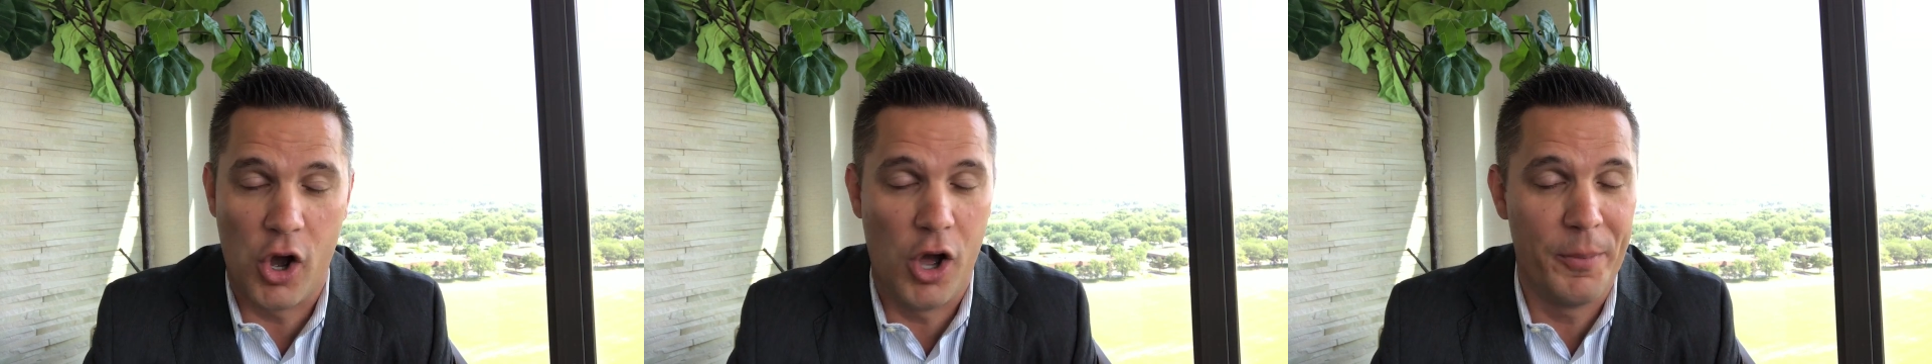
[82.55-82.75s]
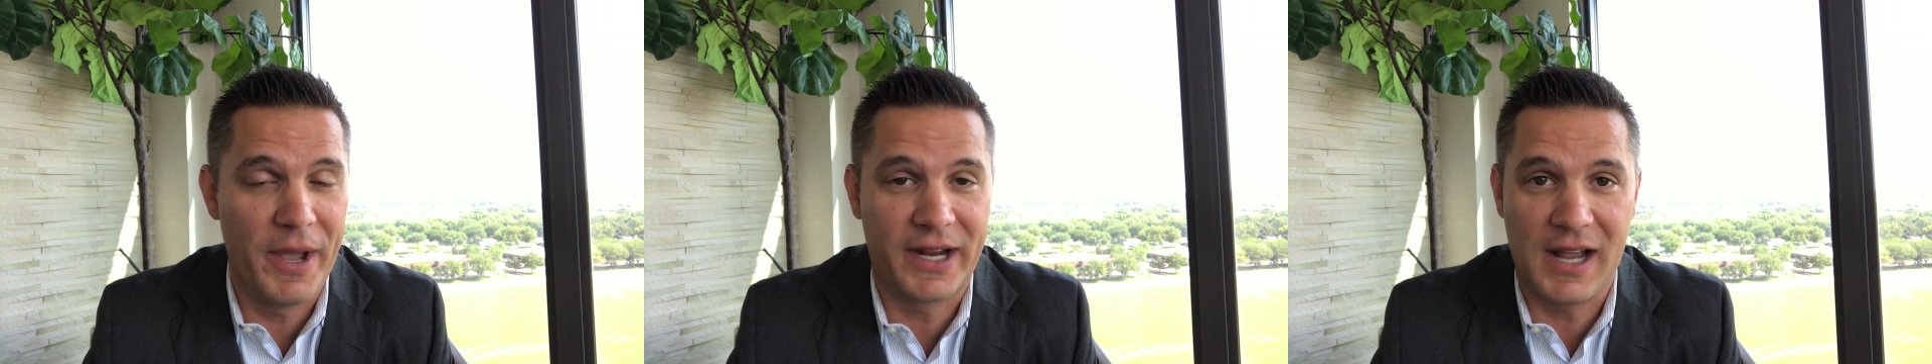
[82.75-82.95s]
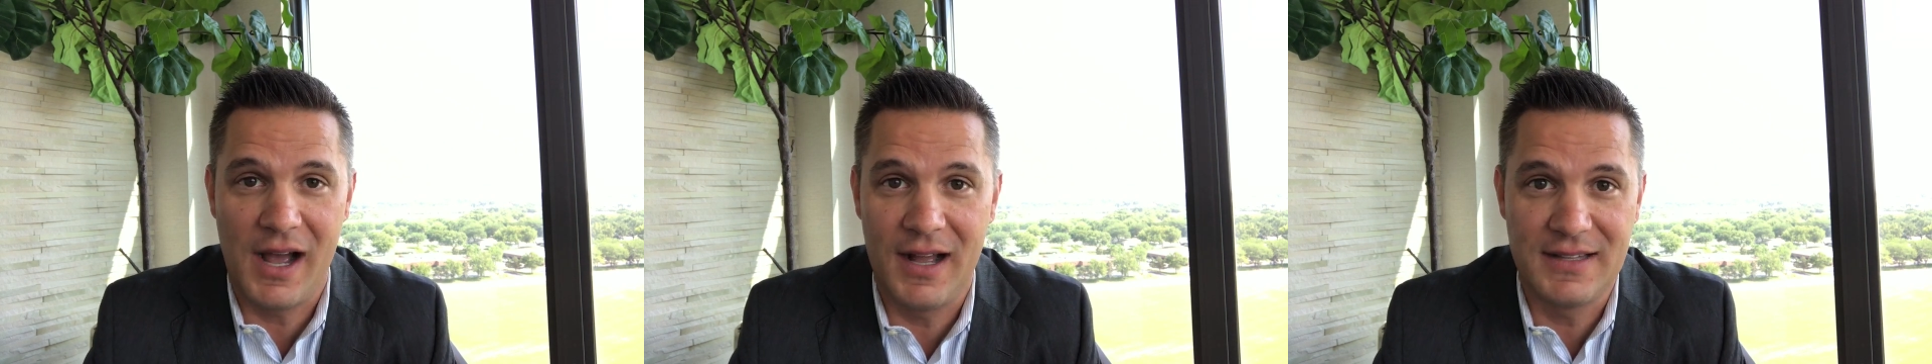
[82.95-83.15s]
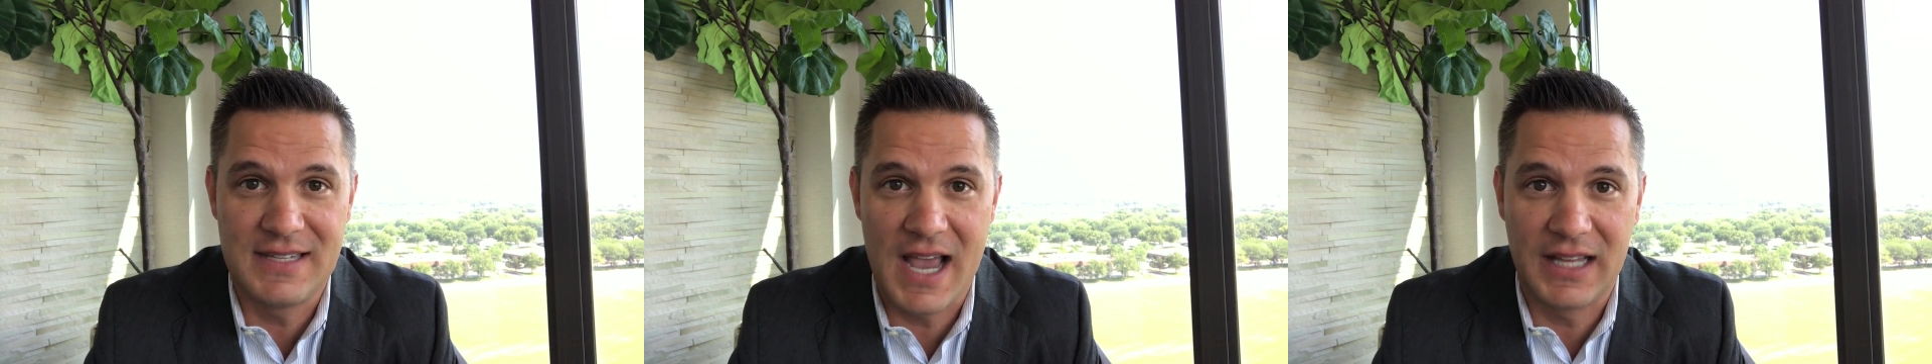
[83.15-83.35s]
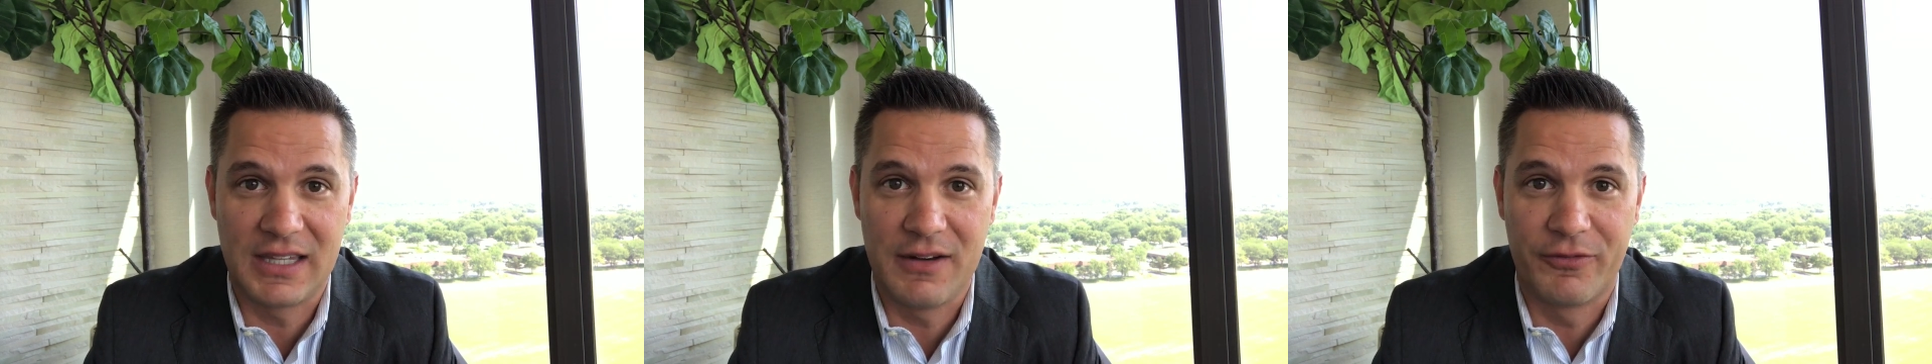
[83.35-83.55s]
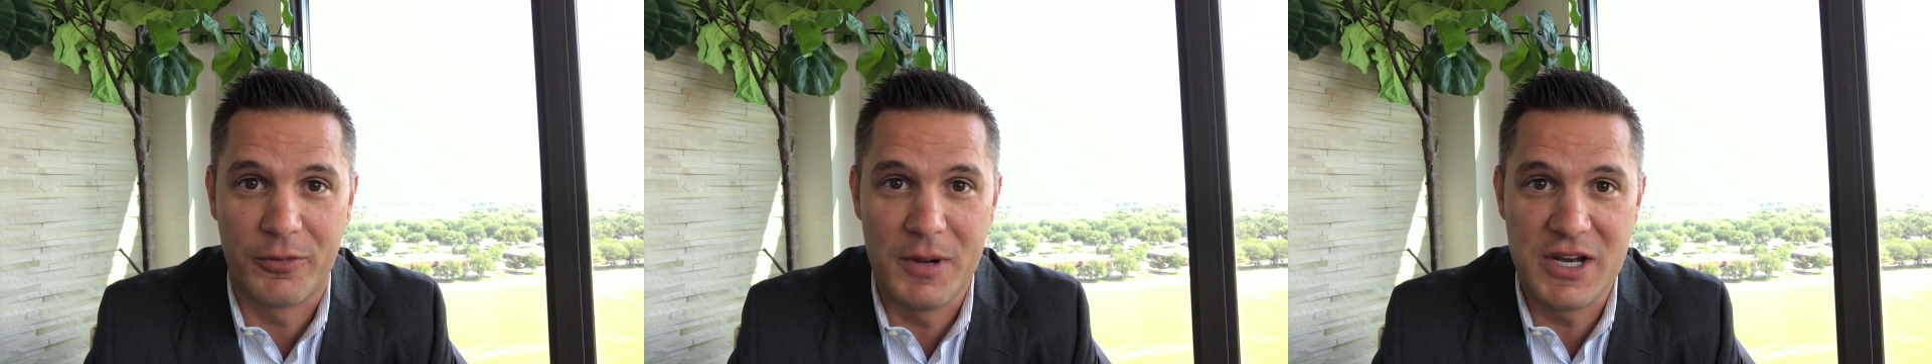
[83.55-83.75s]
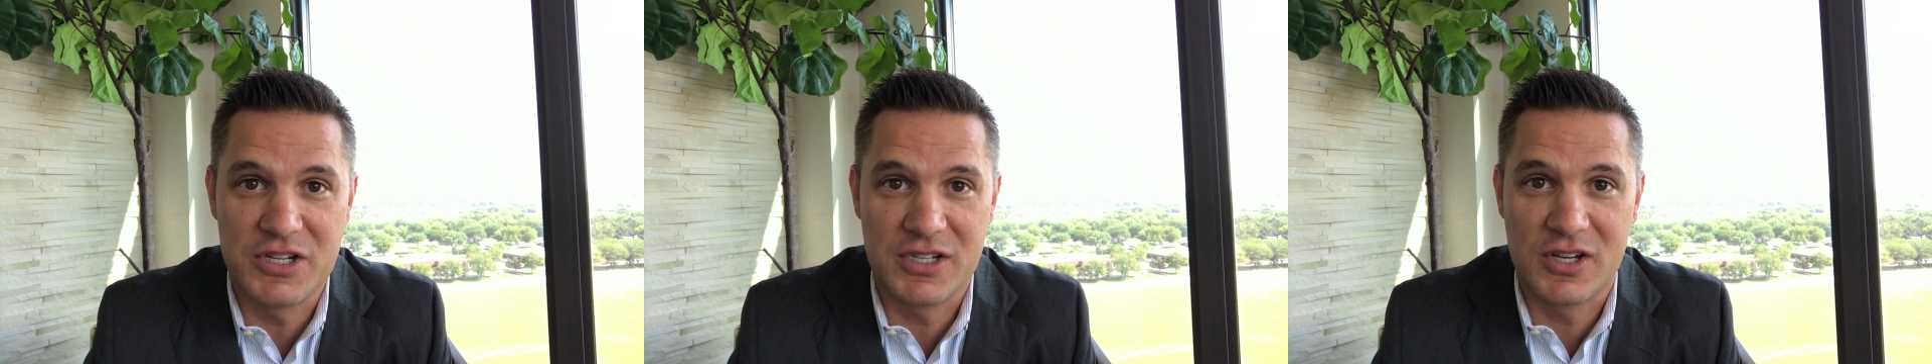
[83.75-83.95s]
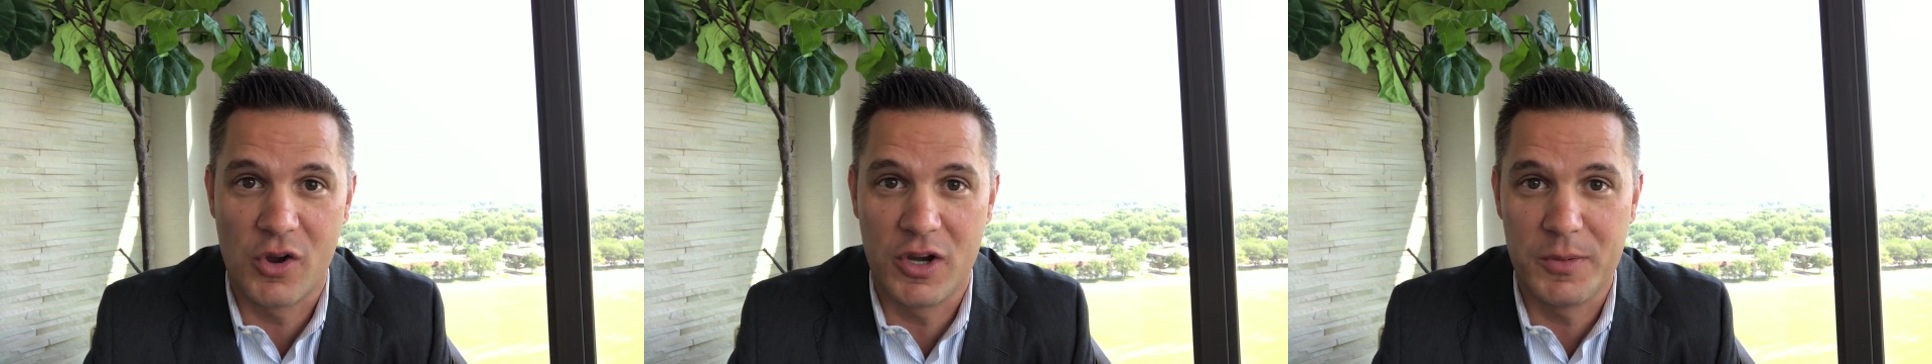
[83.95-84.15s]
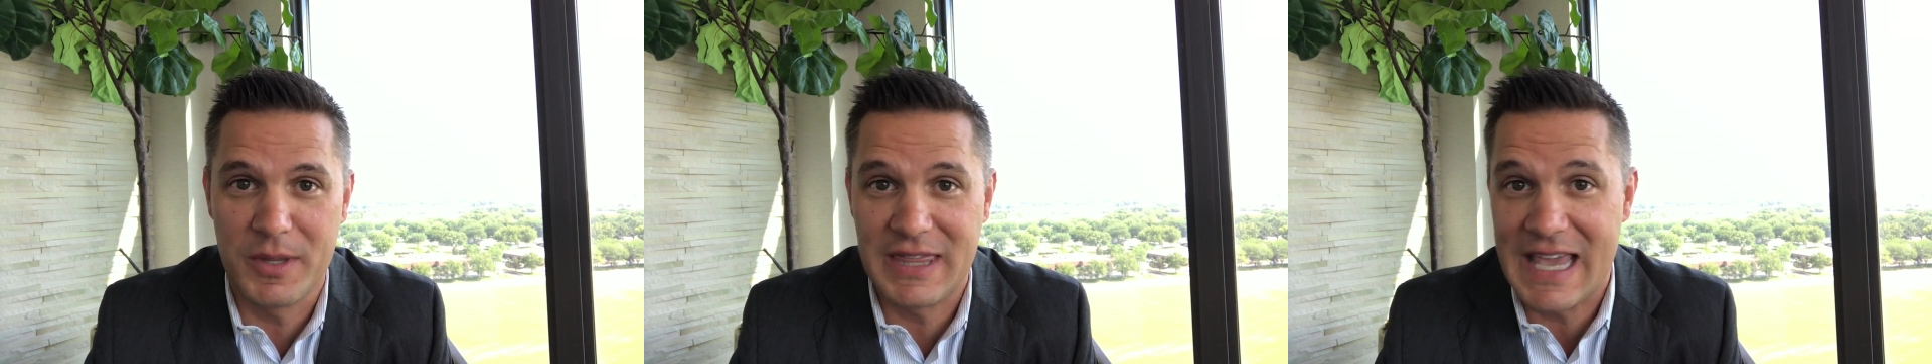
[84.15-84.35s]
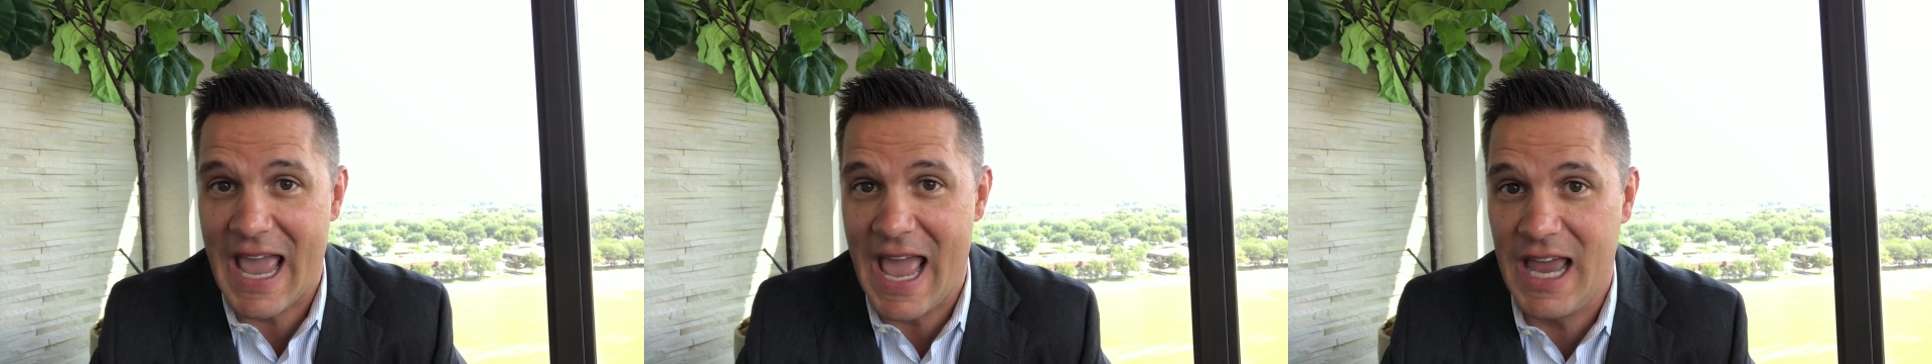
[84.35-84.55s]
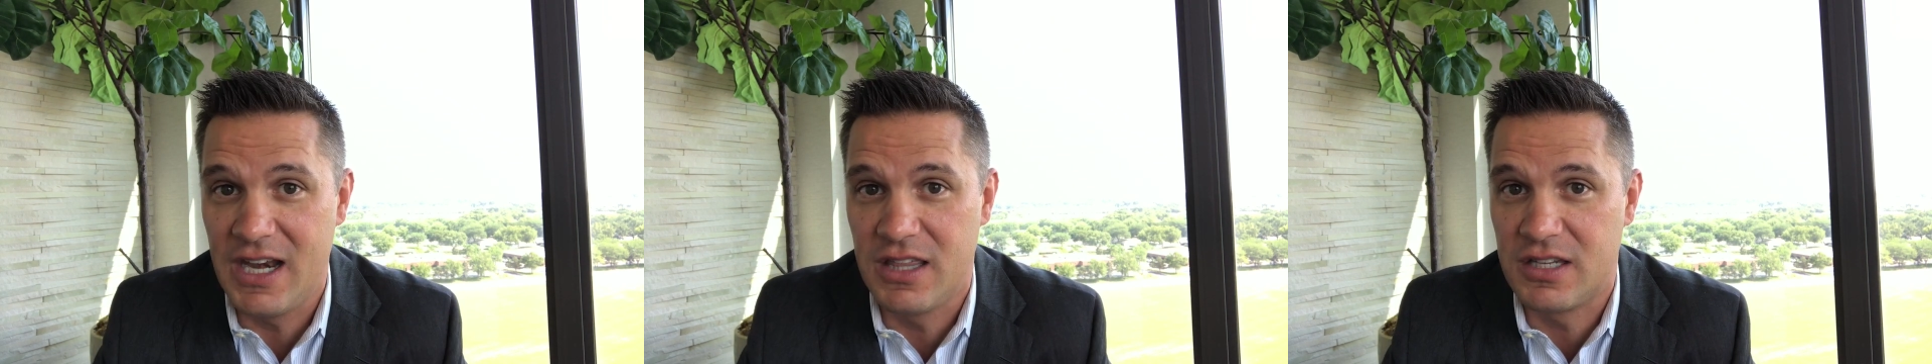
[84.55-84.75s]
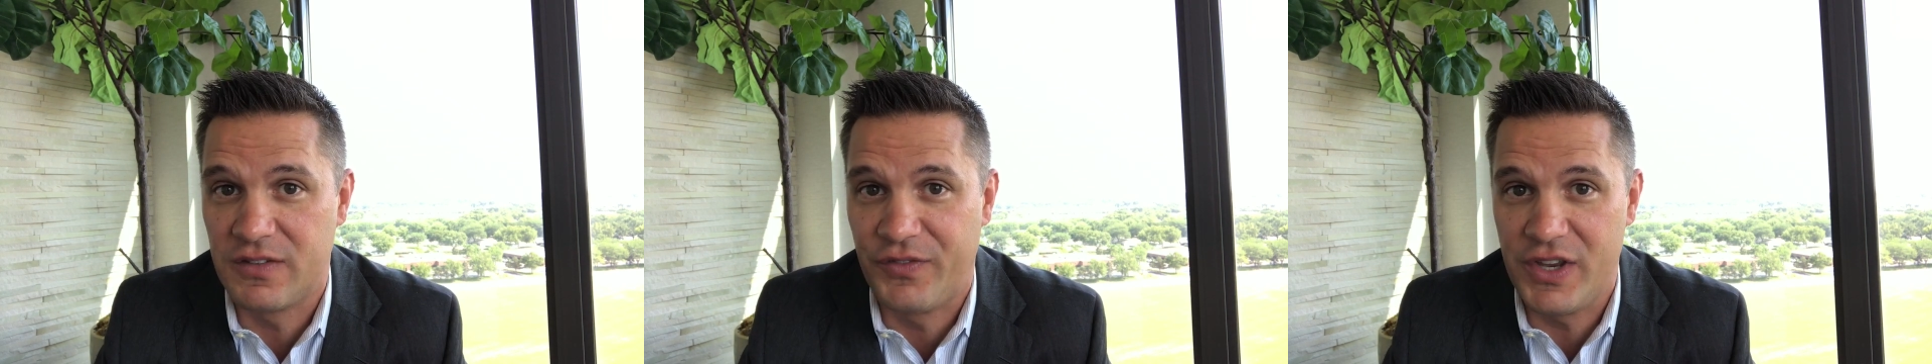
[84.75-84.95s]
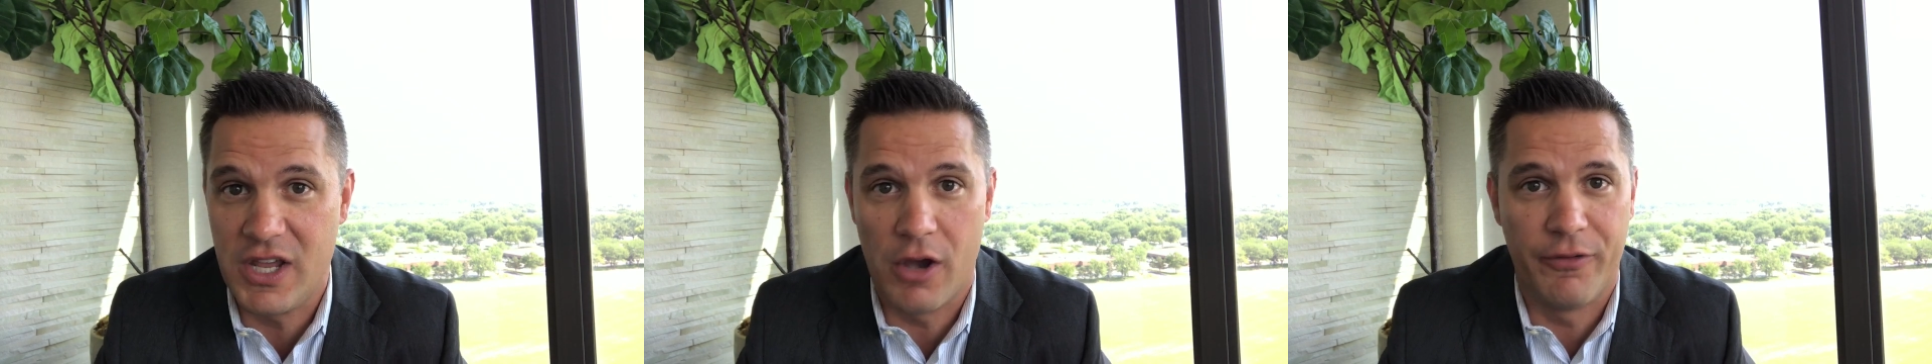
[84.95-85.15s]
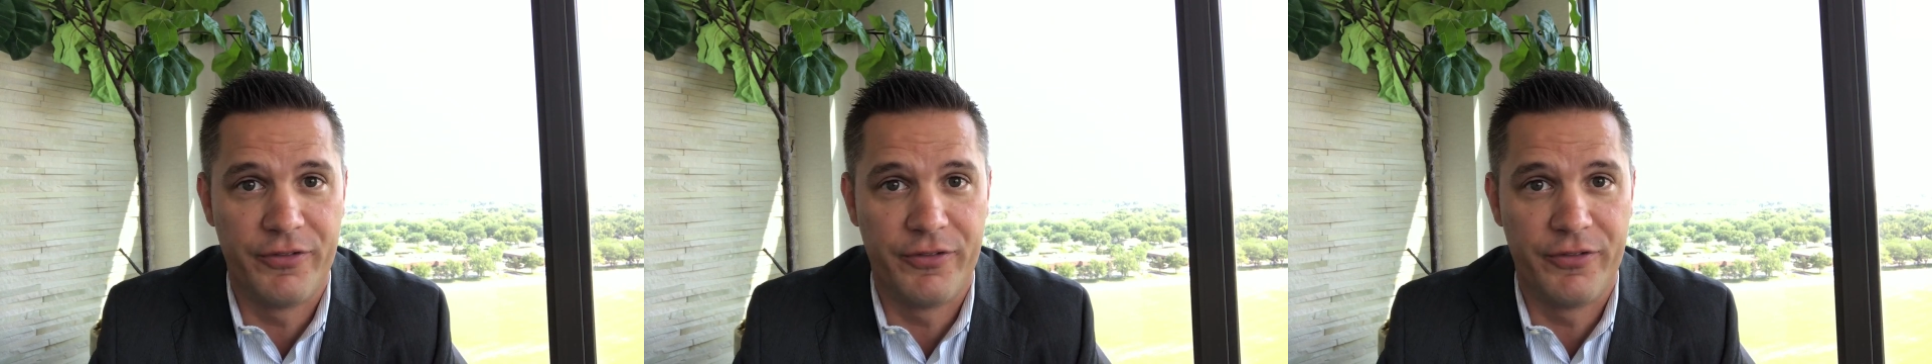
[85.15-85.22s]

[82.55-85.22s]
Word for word: All my contact information is going to be at the end of this video.